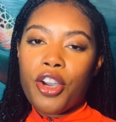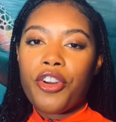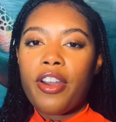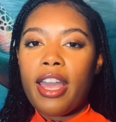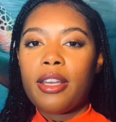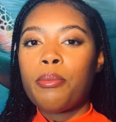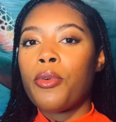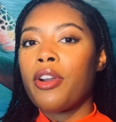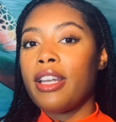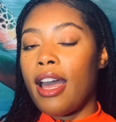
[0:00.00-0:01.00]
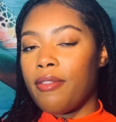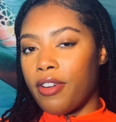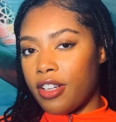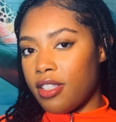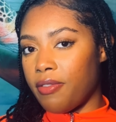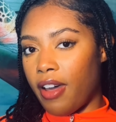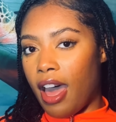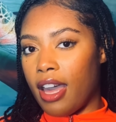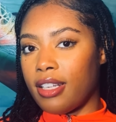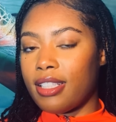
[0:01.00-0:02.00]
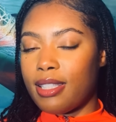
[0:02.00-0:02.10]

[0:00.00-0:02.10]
creating more diversified